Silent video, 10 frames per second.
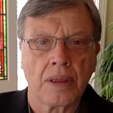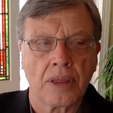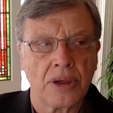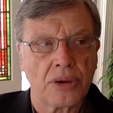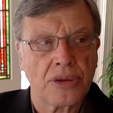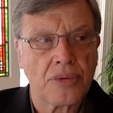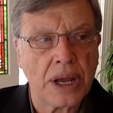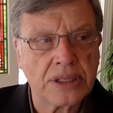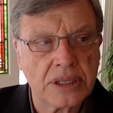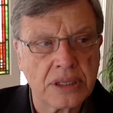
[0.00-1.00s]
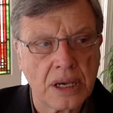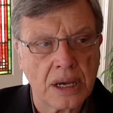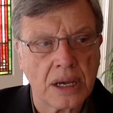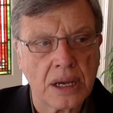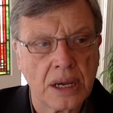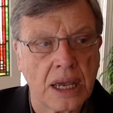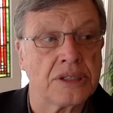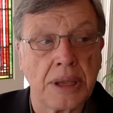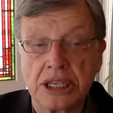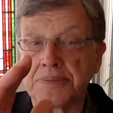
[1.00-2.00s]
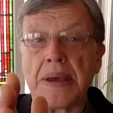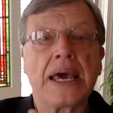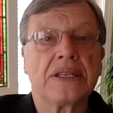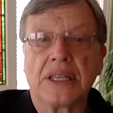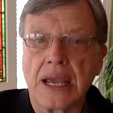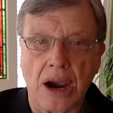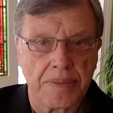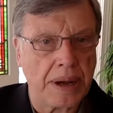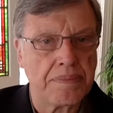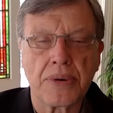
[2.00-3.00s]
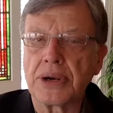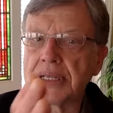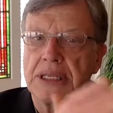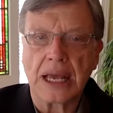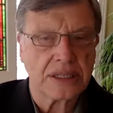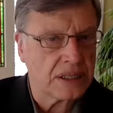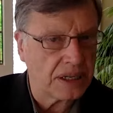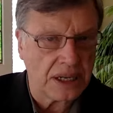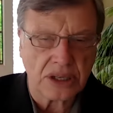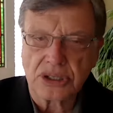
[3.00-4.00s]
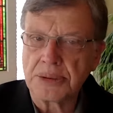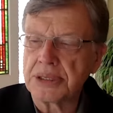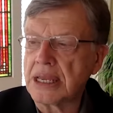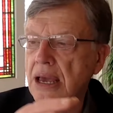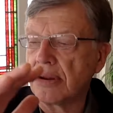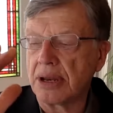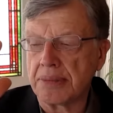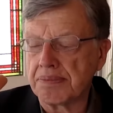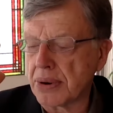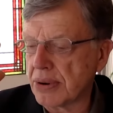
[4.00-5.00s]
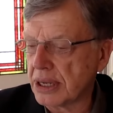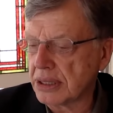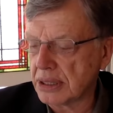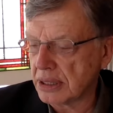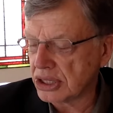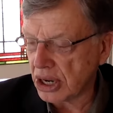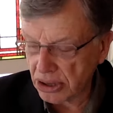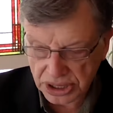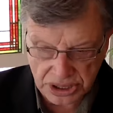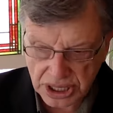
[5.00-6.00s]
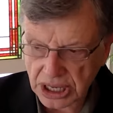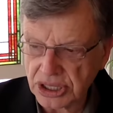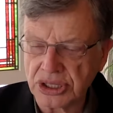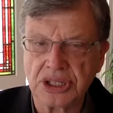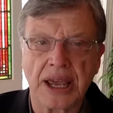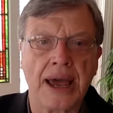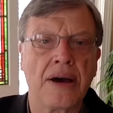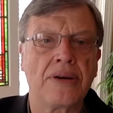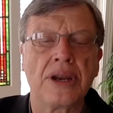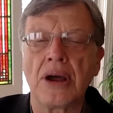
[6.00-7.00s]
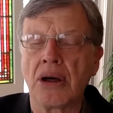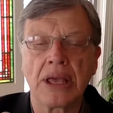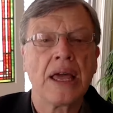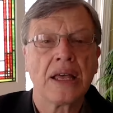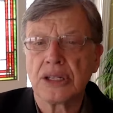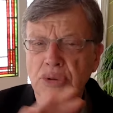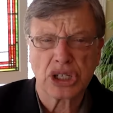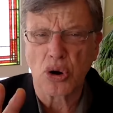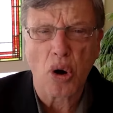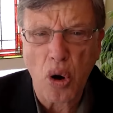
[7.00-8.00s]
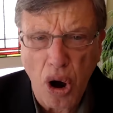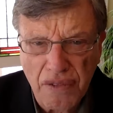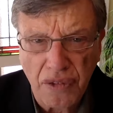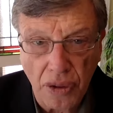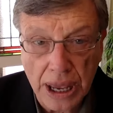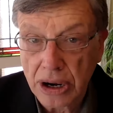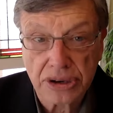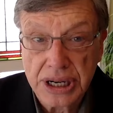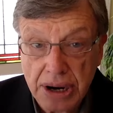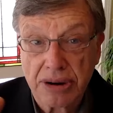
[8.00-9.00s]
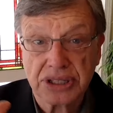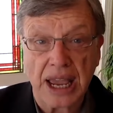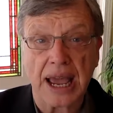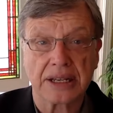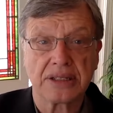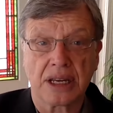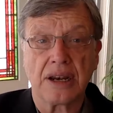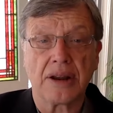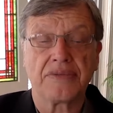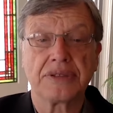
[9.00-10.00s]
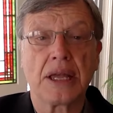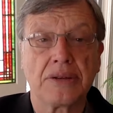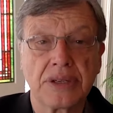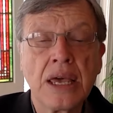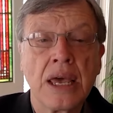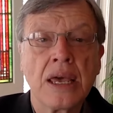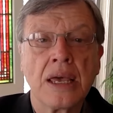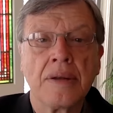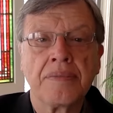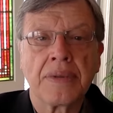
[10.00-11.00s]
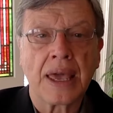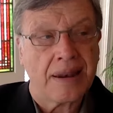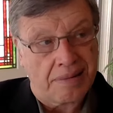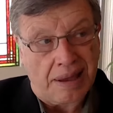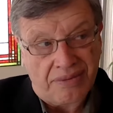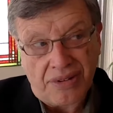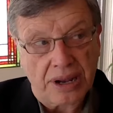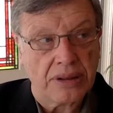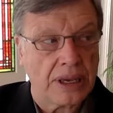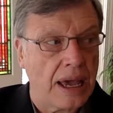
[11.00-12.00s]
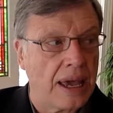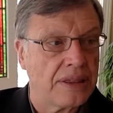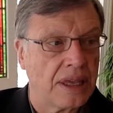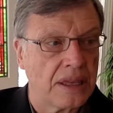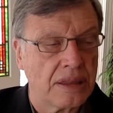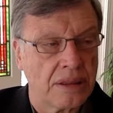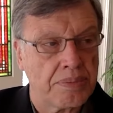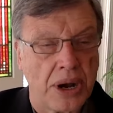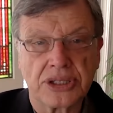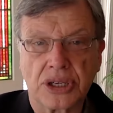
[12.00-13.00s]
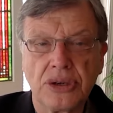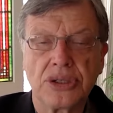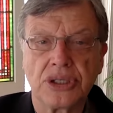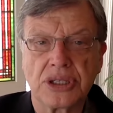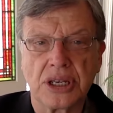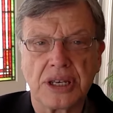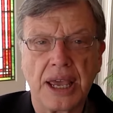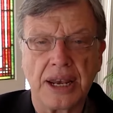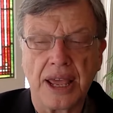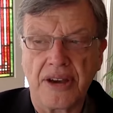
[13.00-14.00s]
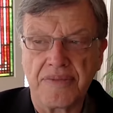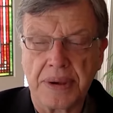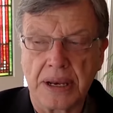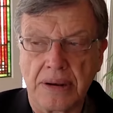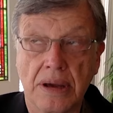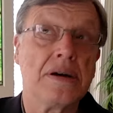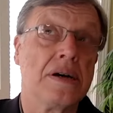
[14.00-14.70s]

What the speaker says: Their threats, as bad as they are about burning Tesla dealerships down and burning charging stations down and all that, which are awful and are terrorist acts in and of themselves. And frankly, I think the prosecutions to date have been